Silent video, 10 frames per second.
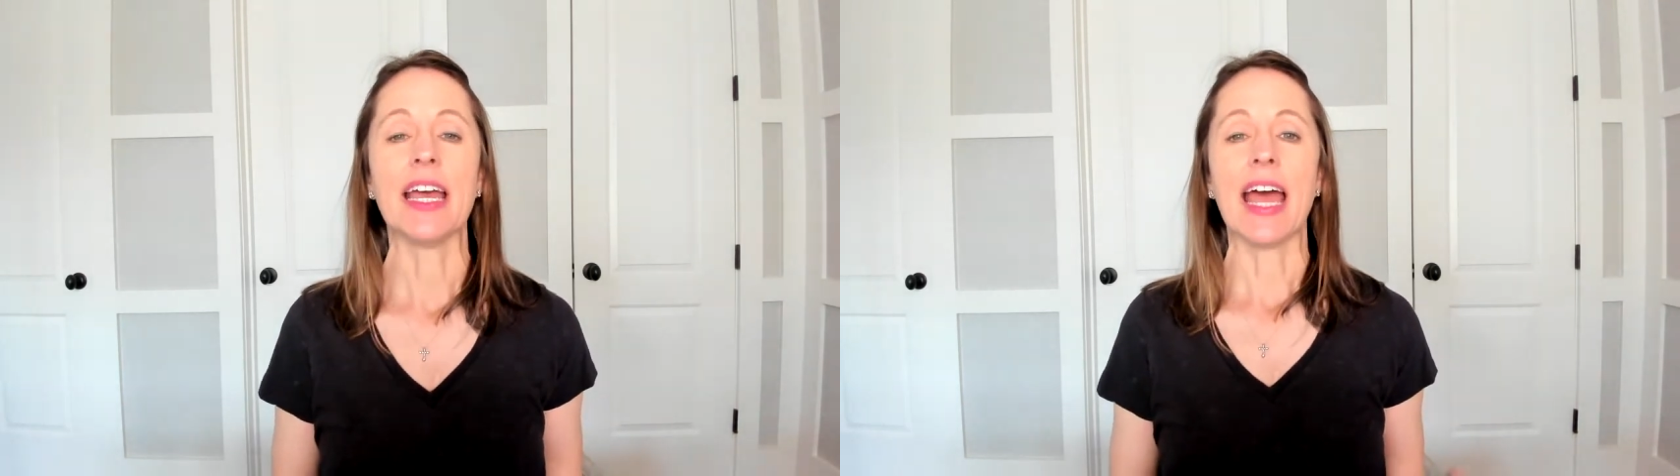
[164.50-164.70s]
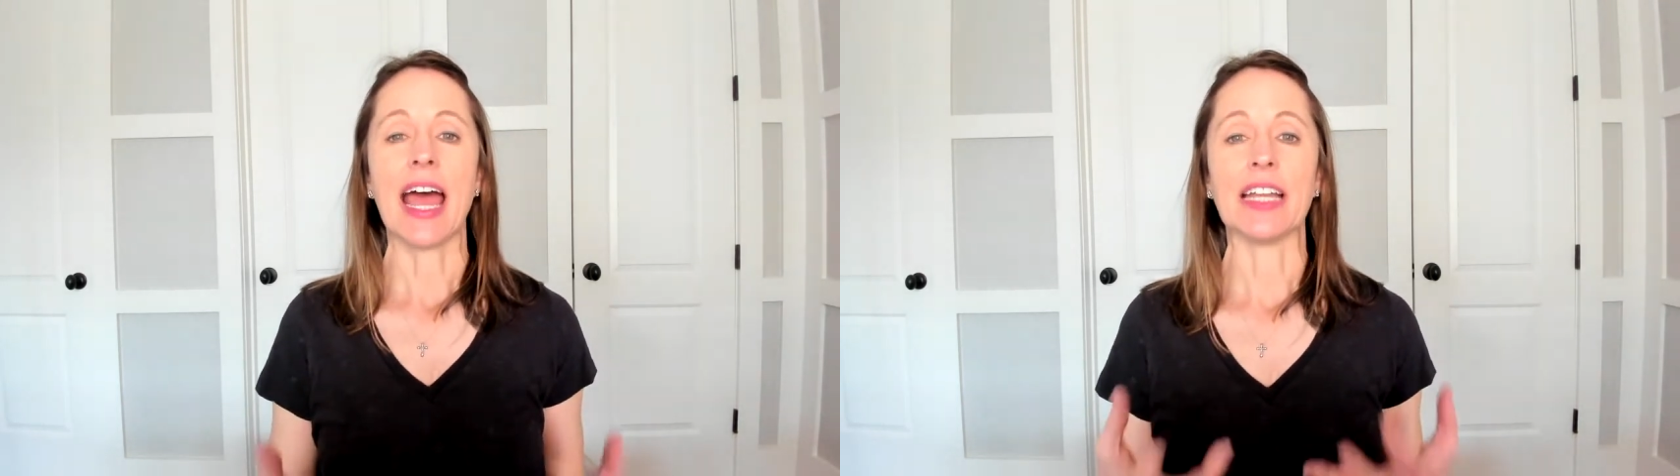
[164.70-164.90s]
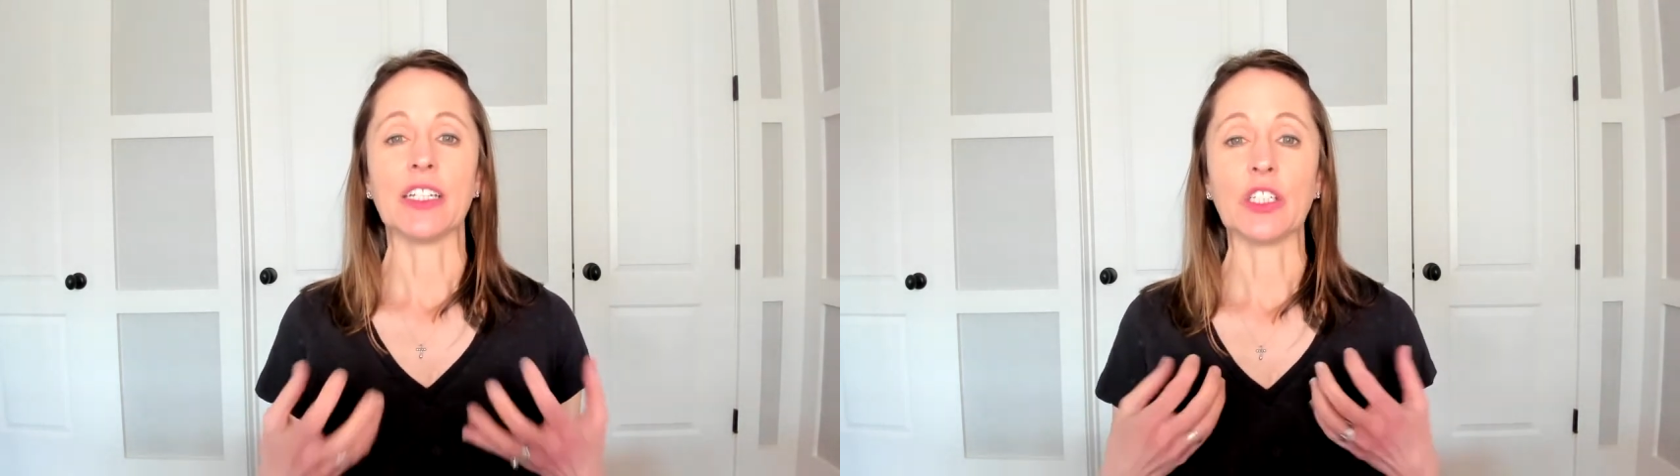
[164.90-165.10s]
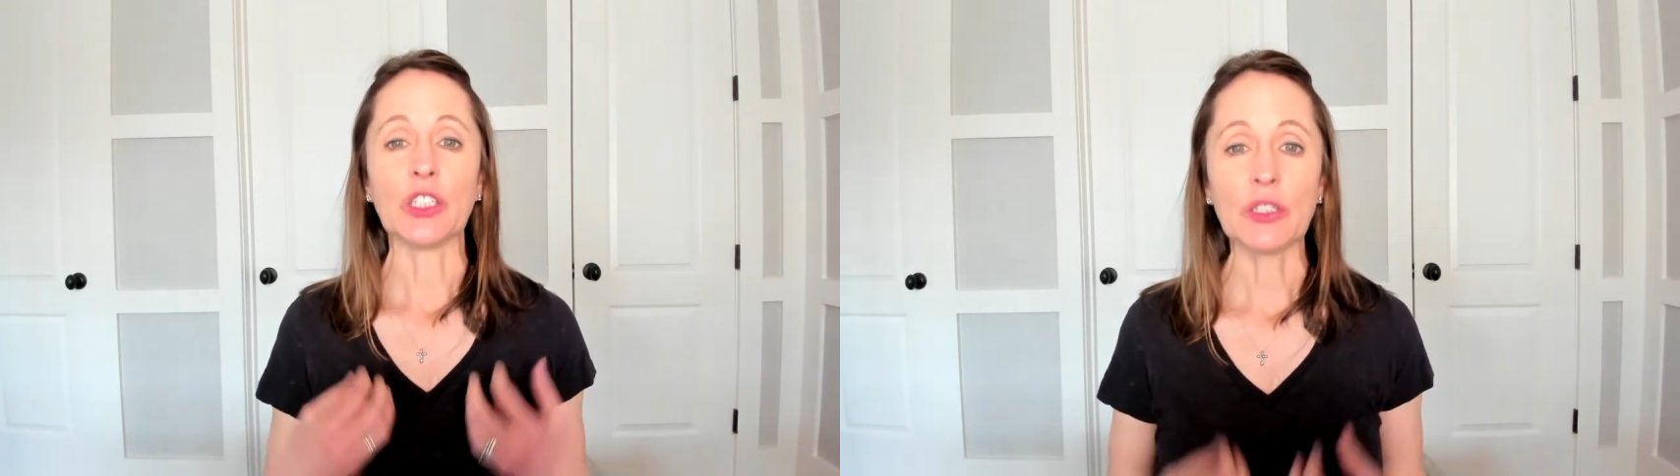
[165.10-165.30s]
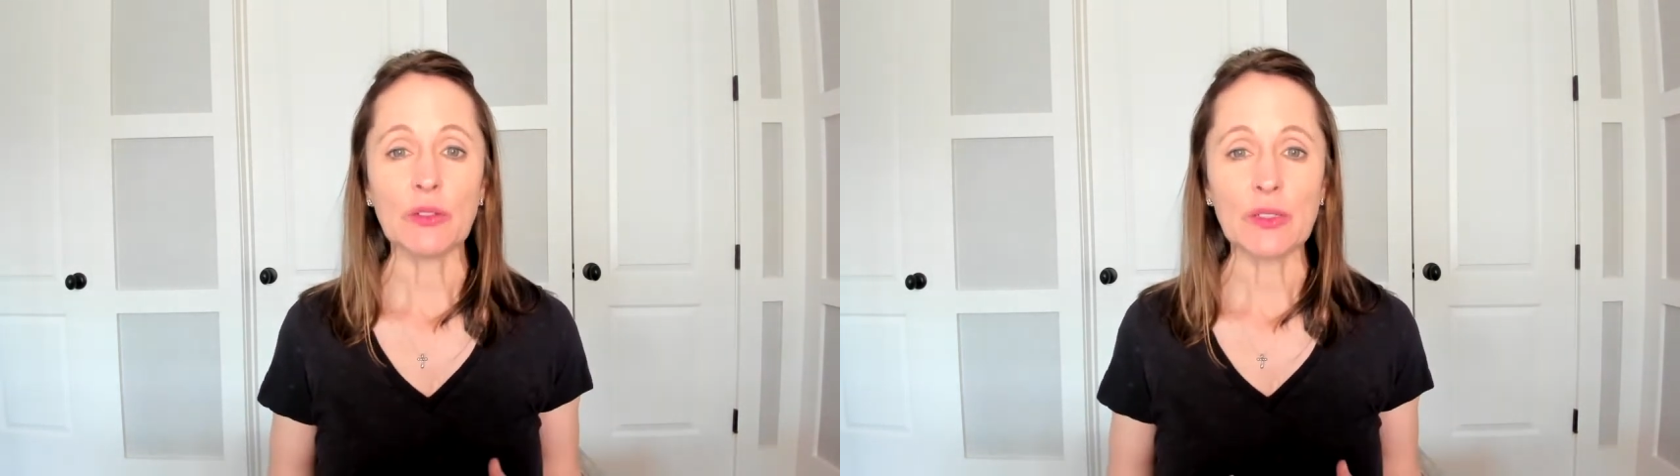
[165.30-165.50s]
and to
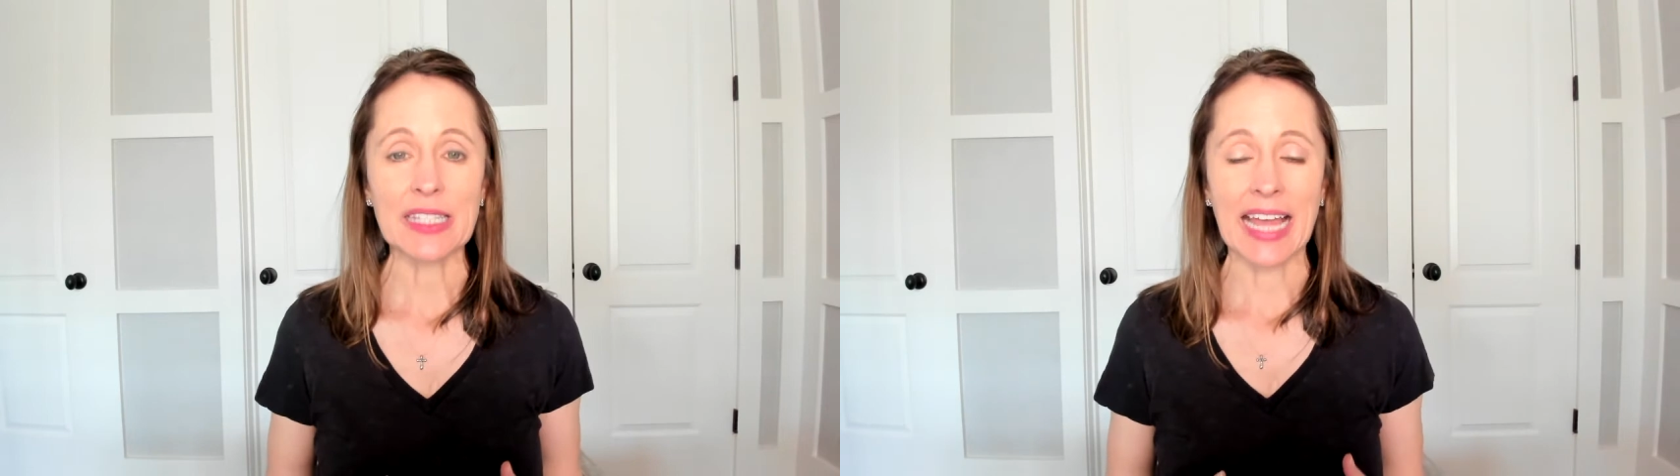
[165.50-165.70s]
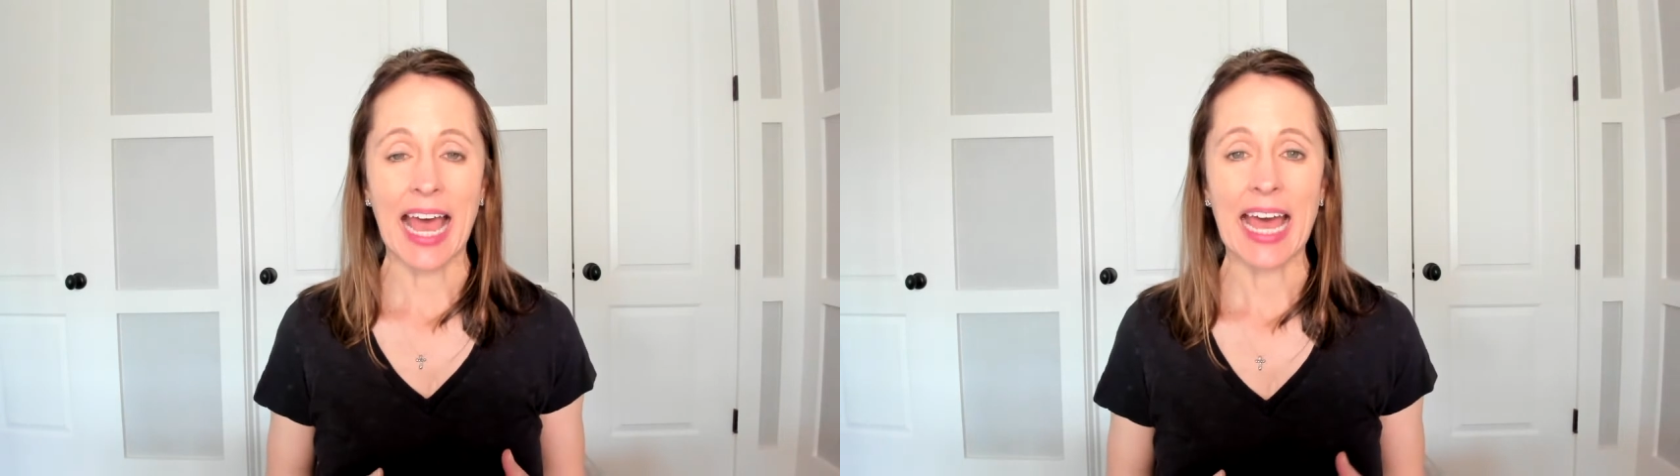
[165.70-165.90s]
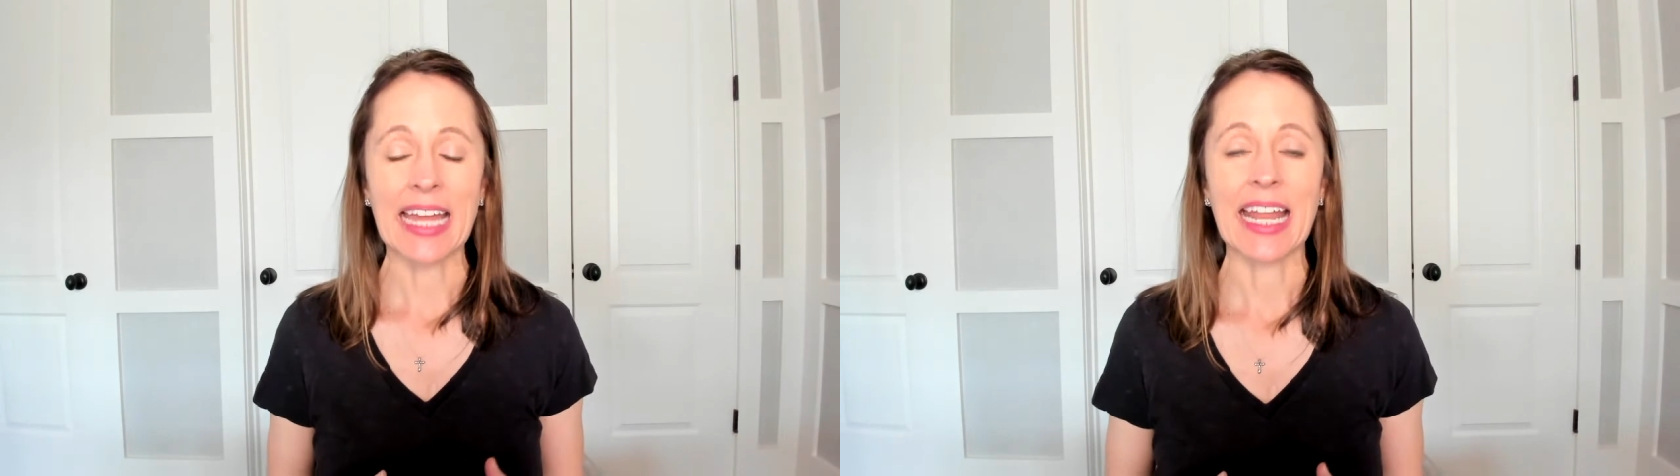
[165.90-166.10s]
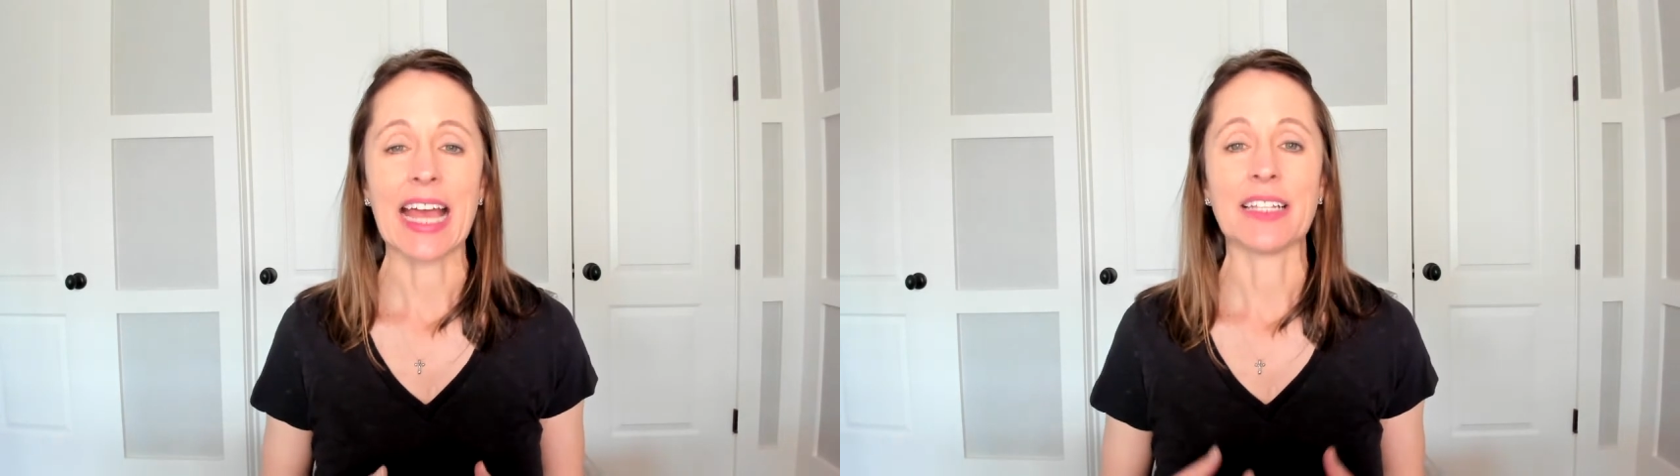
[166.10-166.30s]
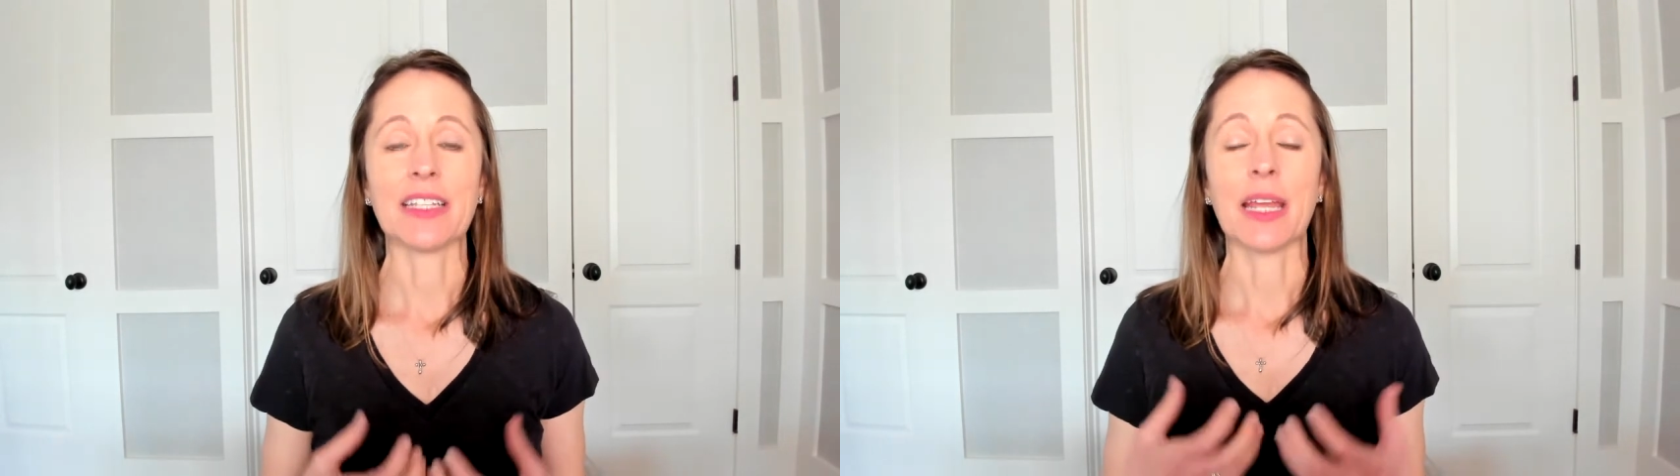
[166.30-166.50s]
use that
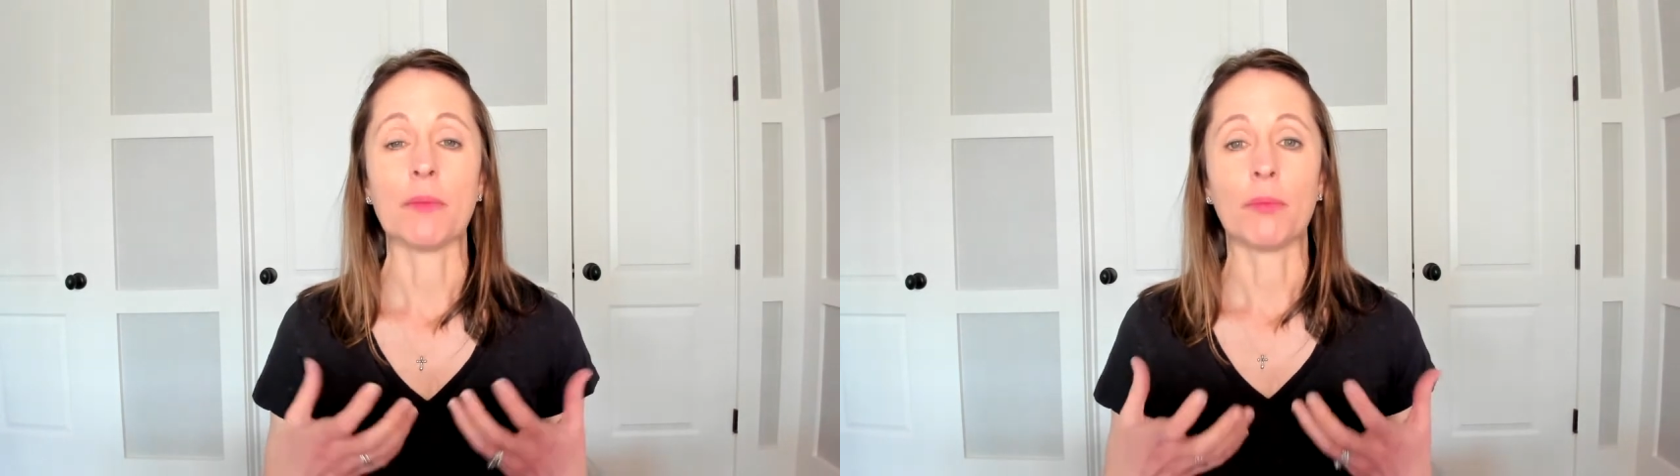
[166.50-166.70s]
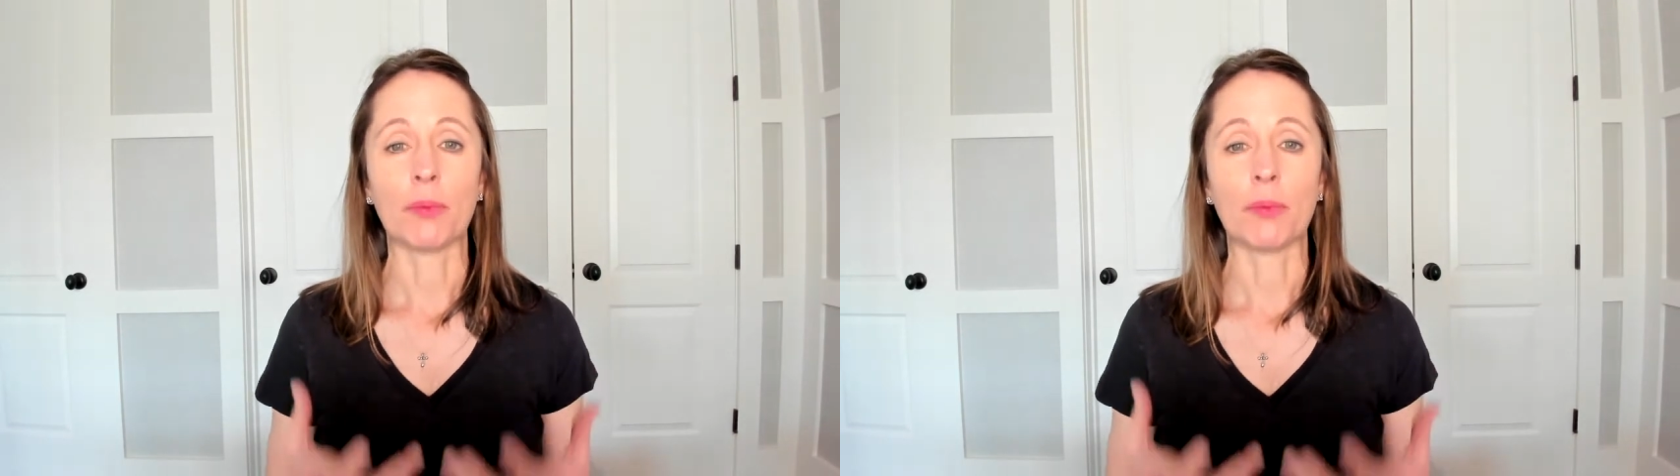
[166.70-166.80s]
as a